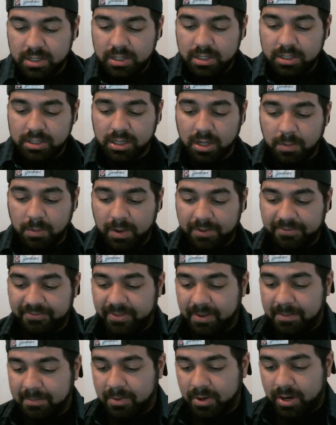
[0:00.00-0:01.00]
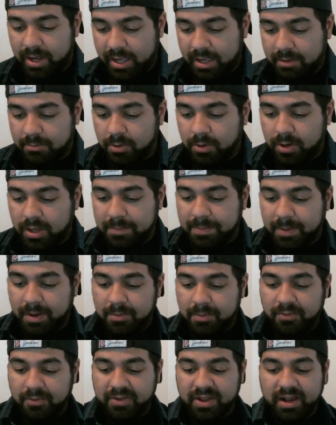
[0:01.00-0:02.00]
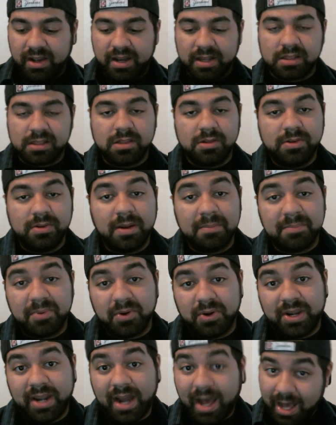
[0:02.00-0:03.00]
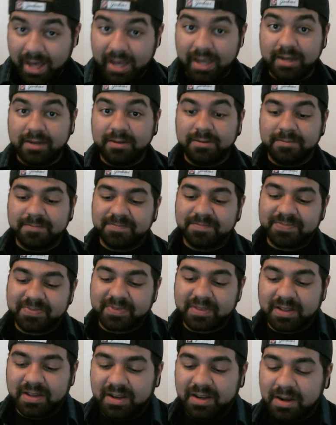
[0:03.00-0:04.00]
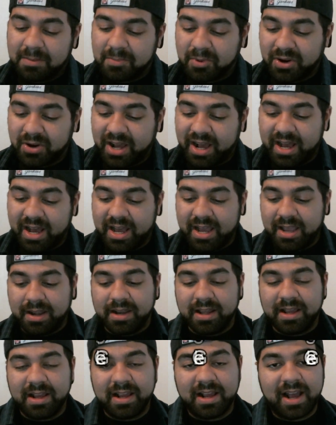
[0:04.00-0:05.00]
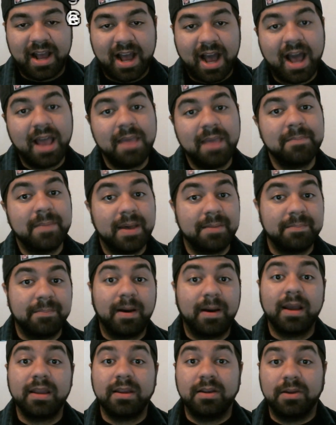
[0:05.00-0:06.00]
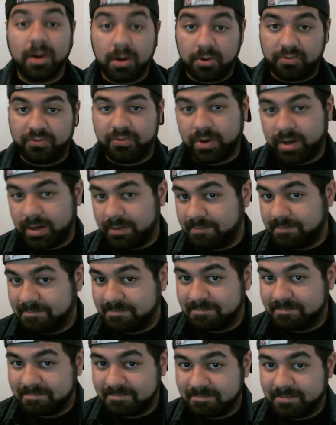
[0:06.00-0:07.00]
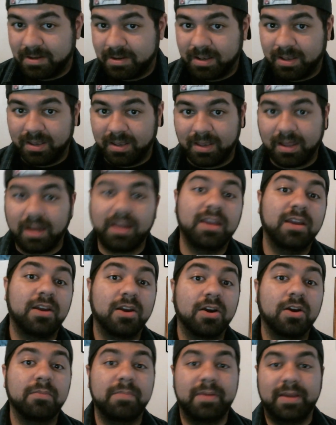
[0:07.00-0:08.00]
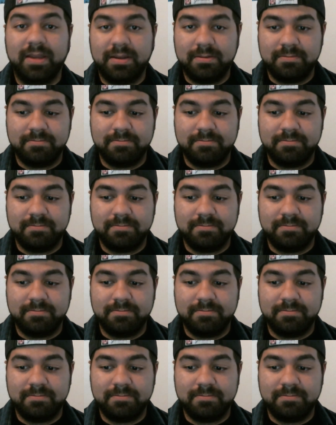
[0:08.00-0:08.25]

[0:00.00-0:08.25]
So with number 8, we'll keep on moving on to number 9. Number 9, I met my girlfriend, LuckyGurlB,